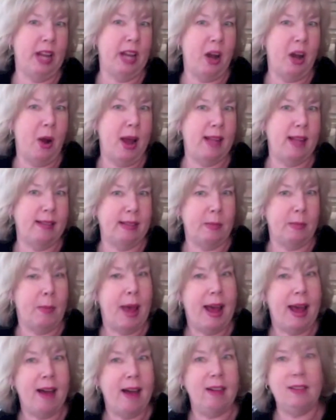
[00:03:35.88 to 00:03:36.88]
as
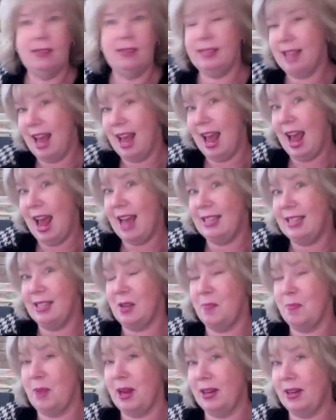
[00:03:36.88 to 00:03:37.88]
lapels as
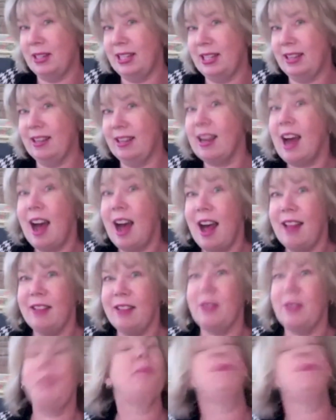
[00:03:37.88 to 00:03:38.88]
compared to the
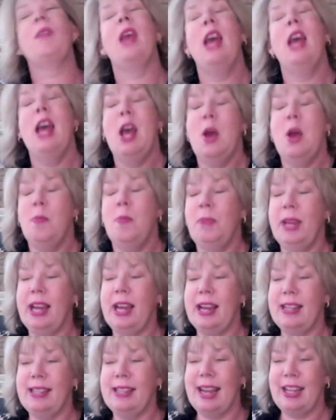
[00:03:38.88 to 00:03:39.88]
collar,
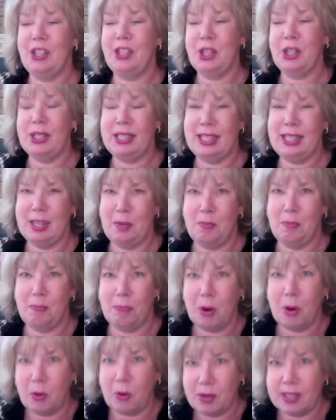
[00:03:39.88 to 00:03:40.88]
because I just did
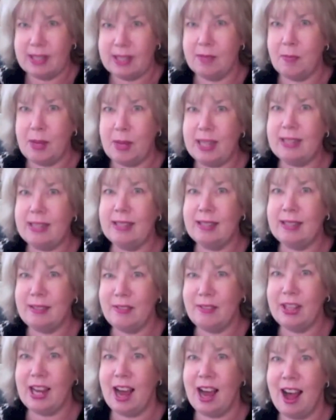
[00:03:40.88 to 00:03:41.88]
both pieces of
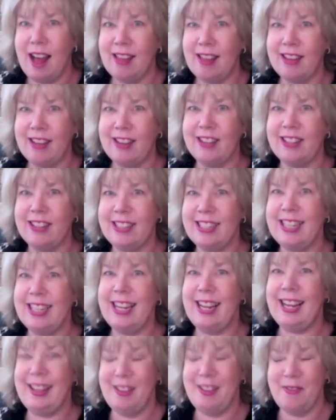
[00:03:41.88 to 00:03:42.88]
the collar
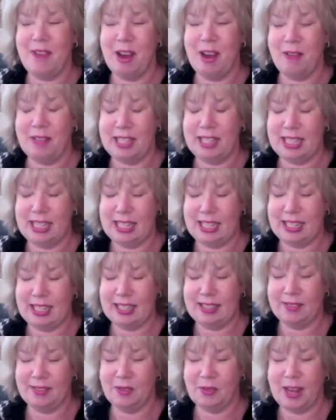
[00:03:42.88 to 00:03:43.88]
in the
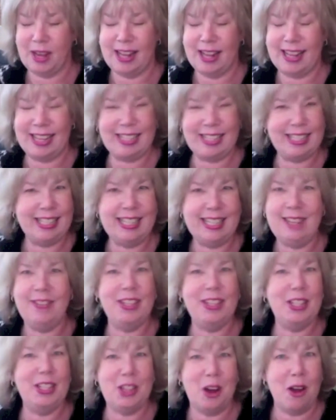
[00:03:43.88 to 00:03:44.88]
velveteen, and it didn't
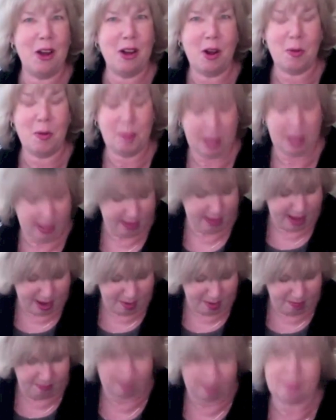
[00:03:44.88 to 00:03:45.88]
even dawn on me that
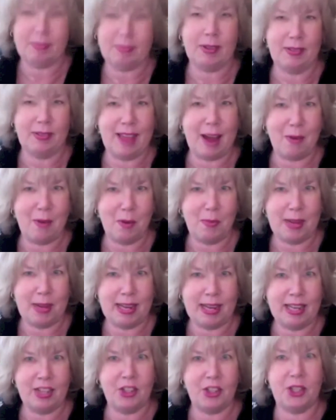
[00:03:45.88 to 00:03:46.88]
that would be an
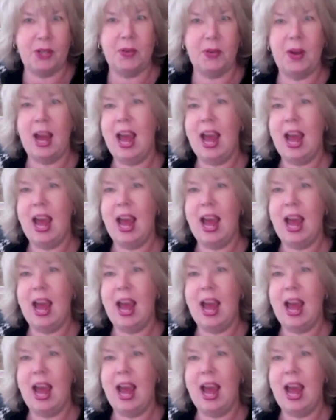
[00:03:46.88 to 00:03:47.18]
issue.